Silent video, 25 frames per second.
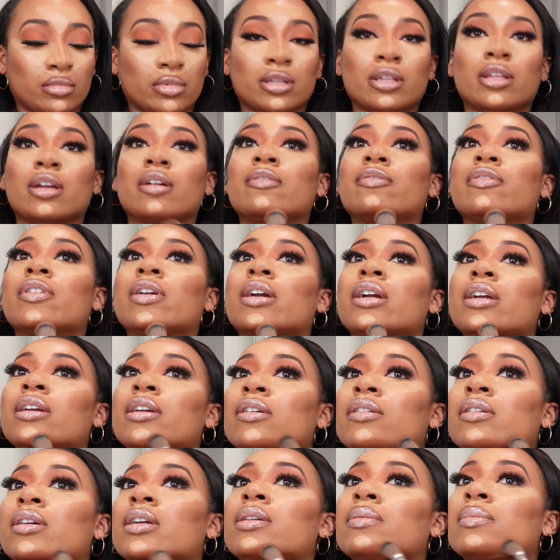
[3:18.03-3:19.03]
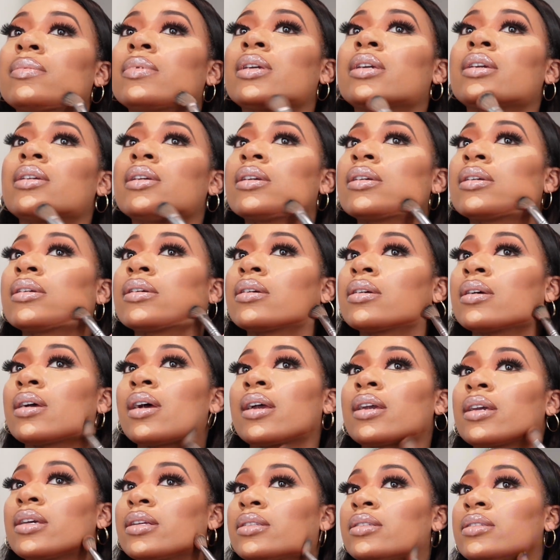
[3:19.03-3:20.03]
They're very creamy,
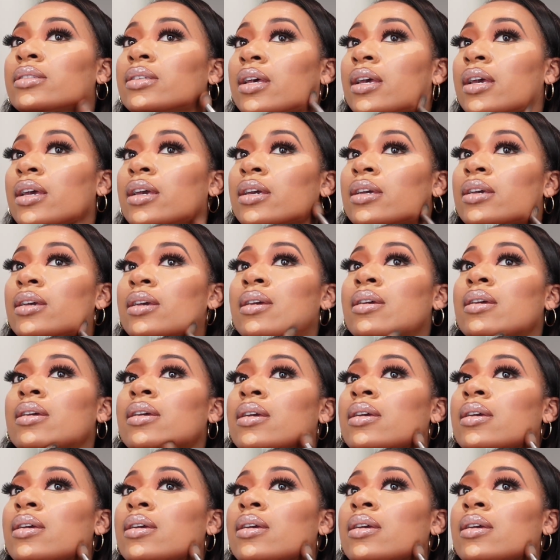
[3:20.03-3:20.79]
I can say.